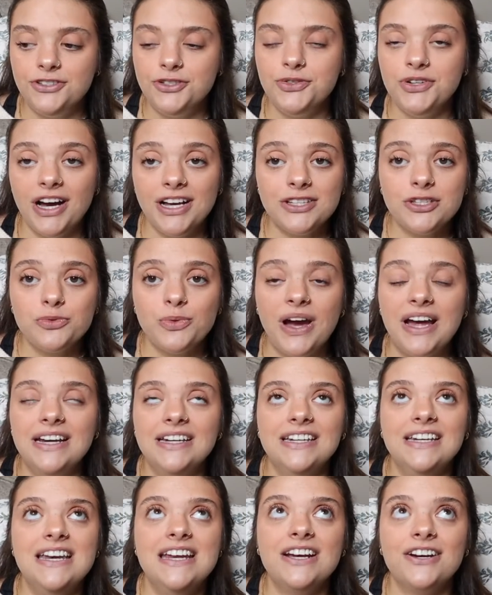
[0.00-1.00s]
do not sweat
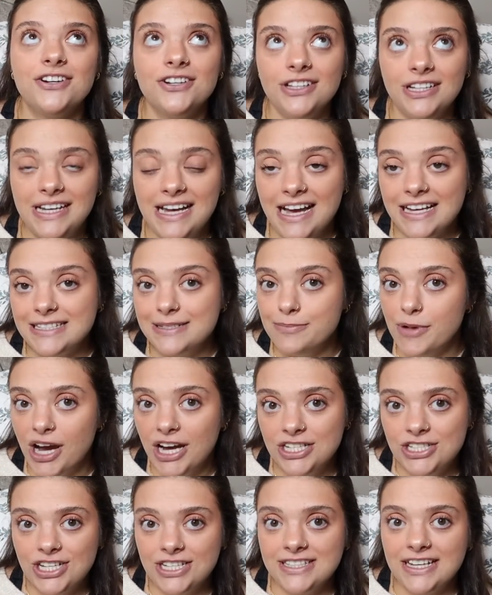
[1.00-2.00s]
nearly as
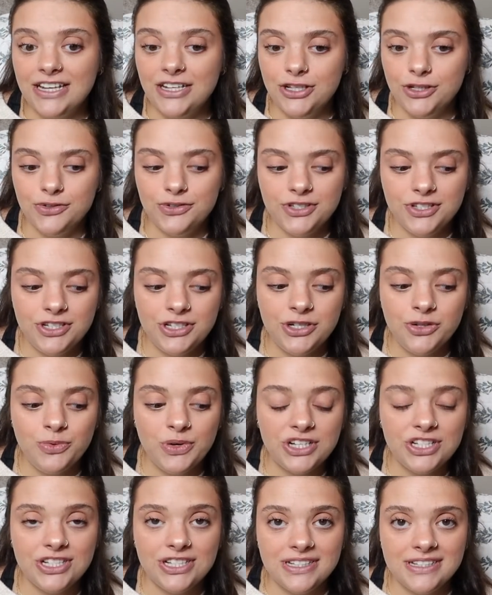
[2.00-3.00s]
much as I used to,
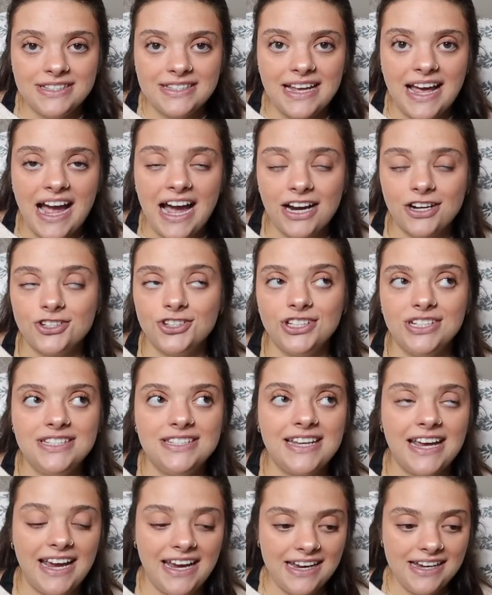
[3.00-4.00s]
which is actually
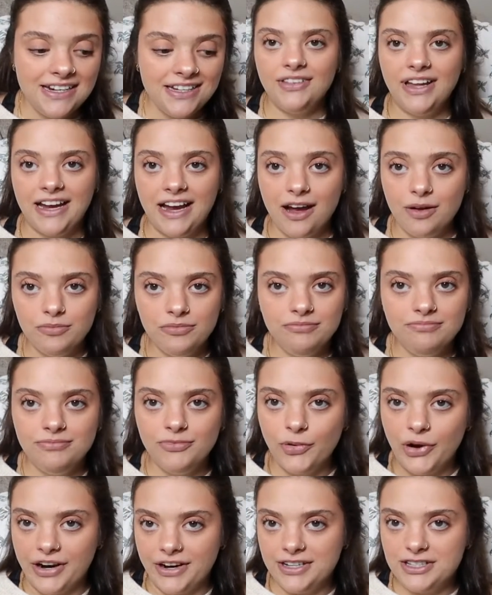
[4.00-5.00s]
insane. Like
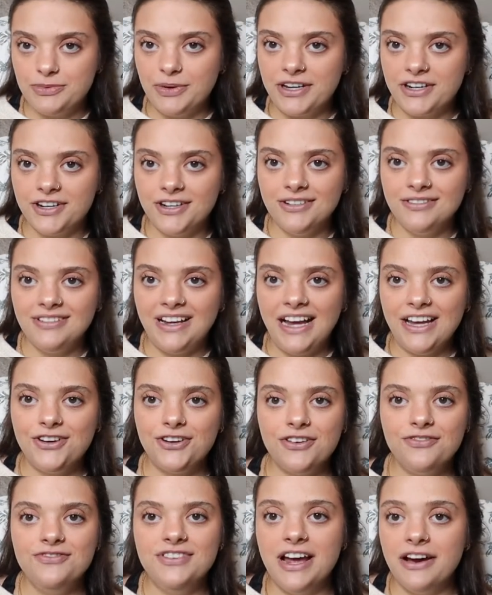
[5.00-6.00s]
I'm wearing a sweater. I
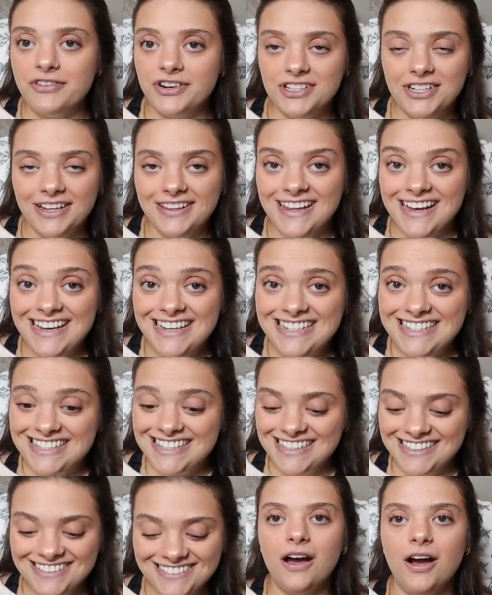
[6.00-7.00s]
could have never done
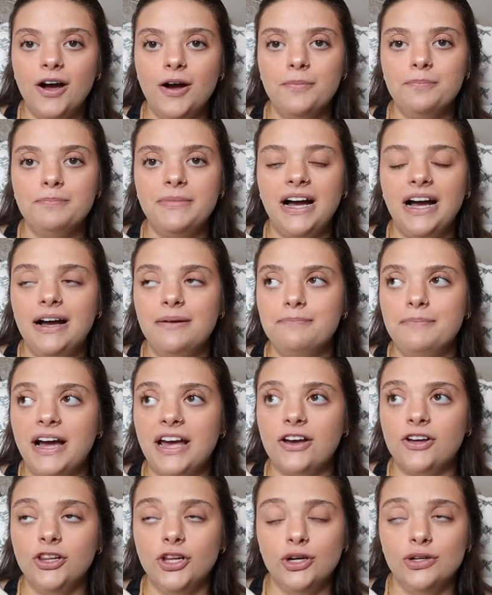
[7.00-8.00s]
this.
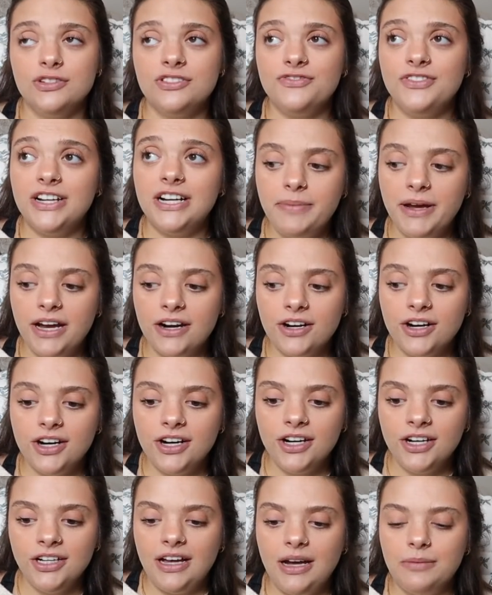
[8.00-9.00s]
My clothes fit
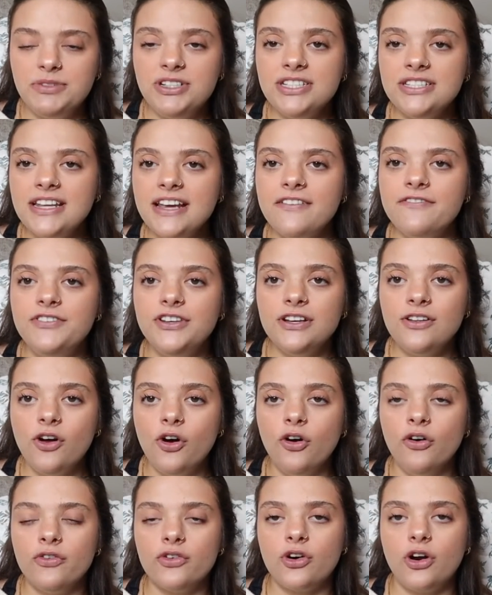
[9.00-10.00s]
better. I'm just like feel
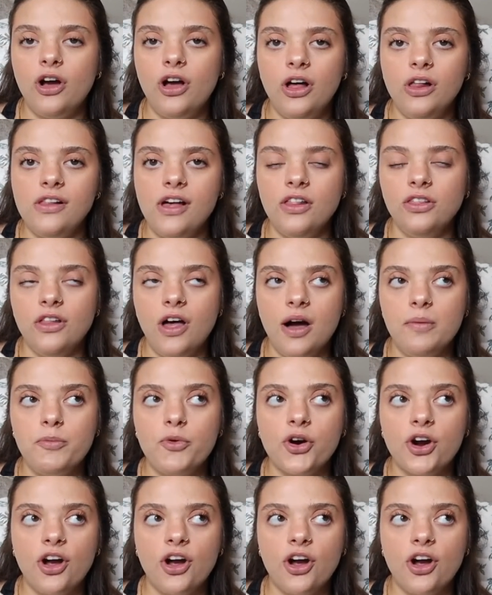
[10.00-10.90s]
overall a lot more